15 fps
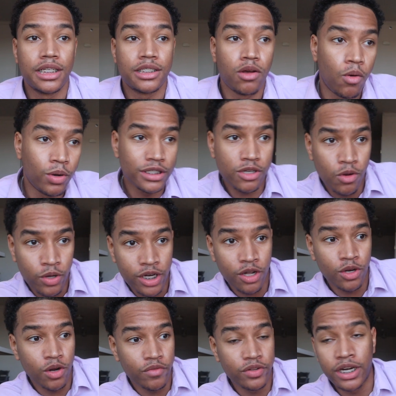So what's going
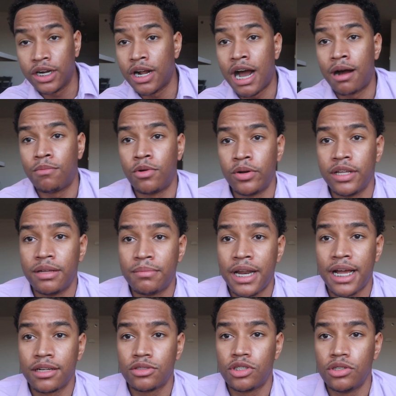on over there? I want him
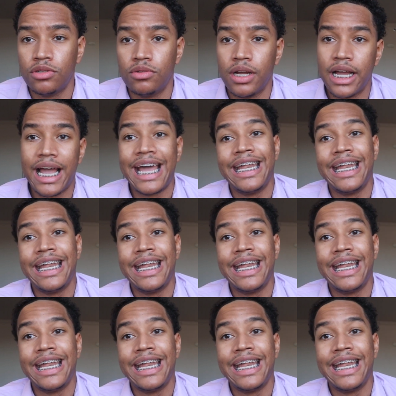now too.